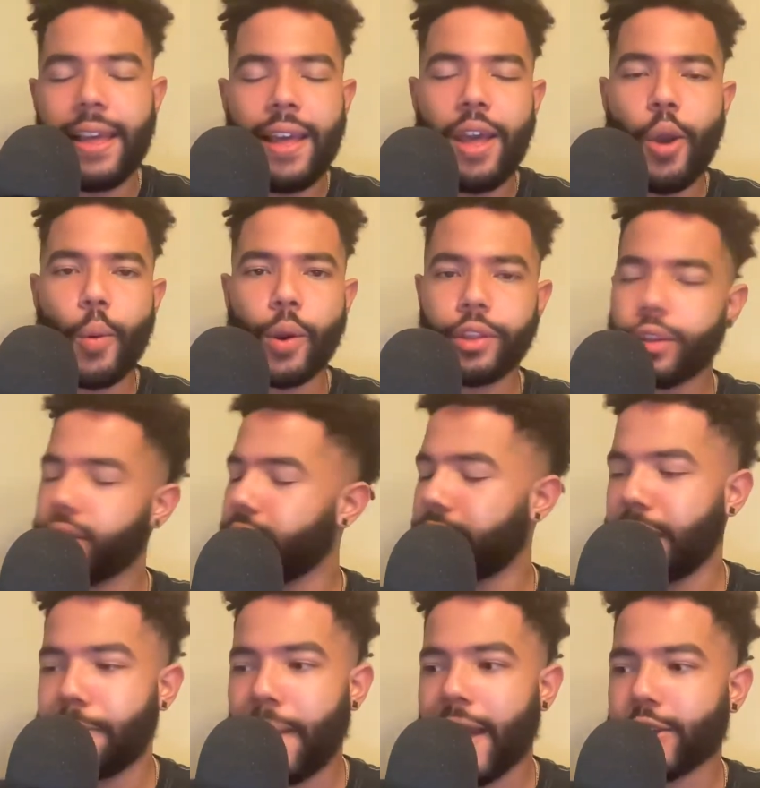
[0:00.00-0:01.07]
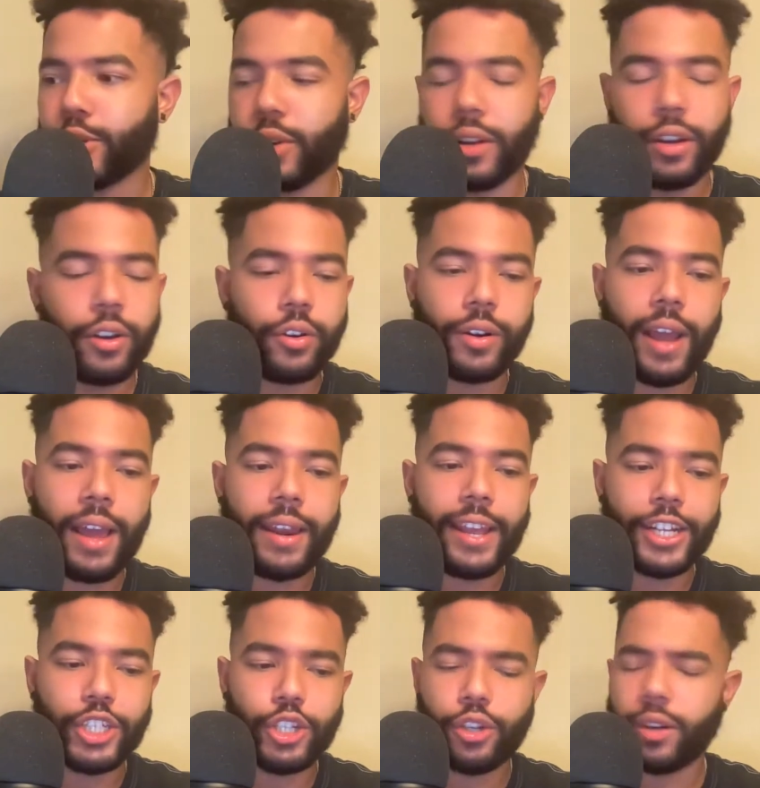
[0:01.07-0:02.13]
whether the D backs are good or not
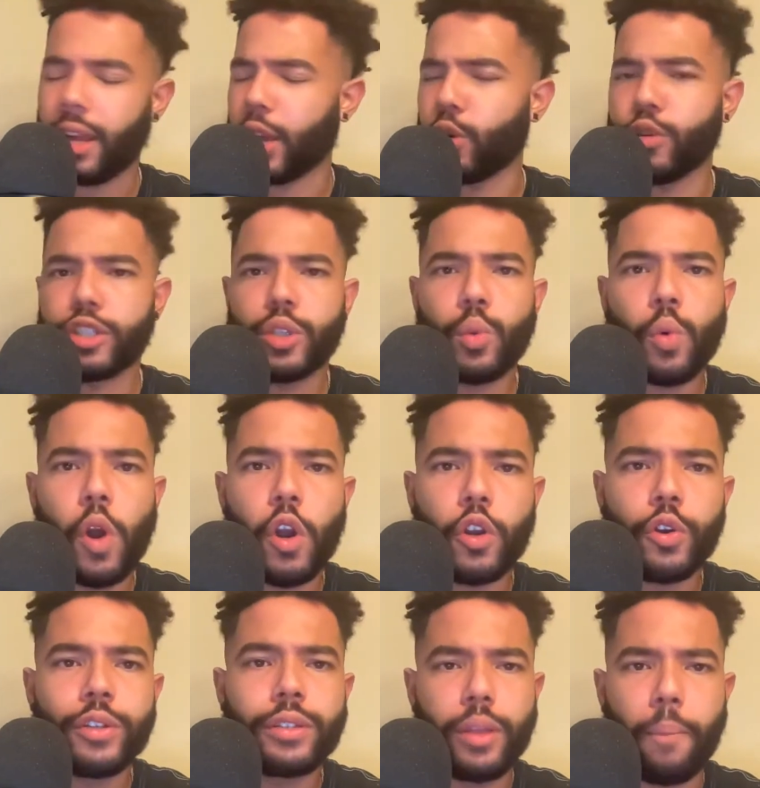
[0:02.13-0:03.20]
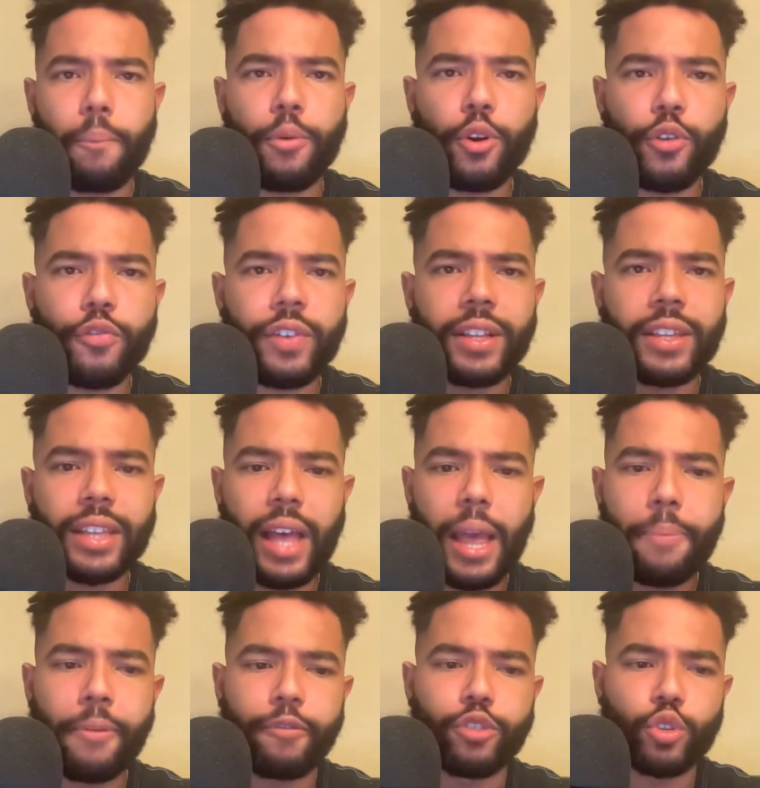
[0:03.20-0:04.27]
next year, like Christian Walker is the perfect type
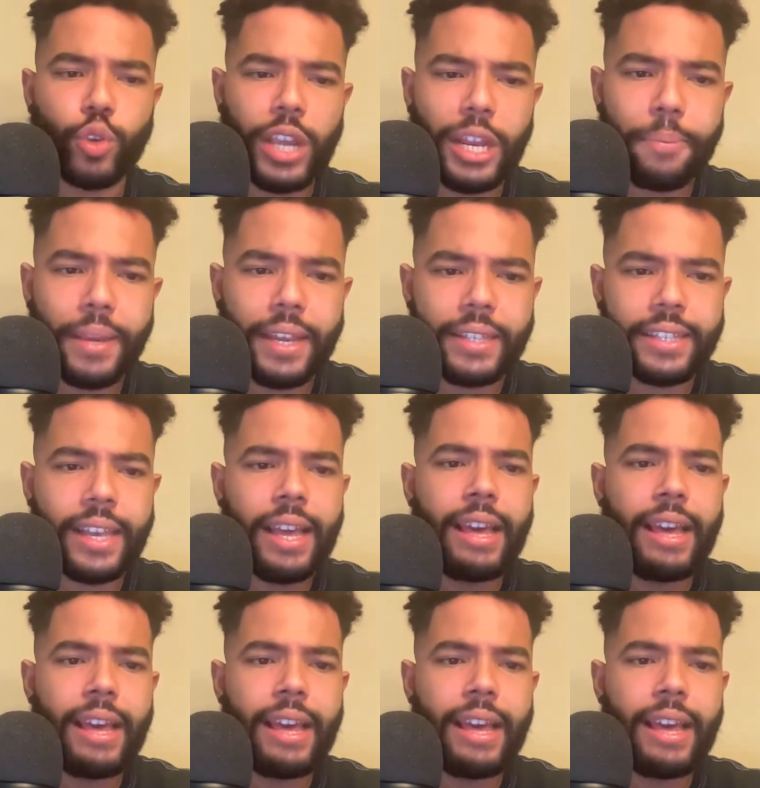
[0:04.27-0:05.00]
of trade piece.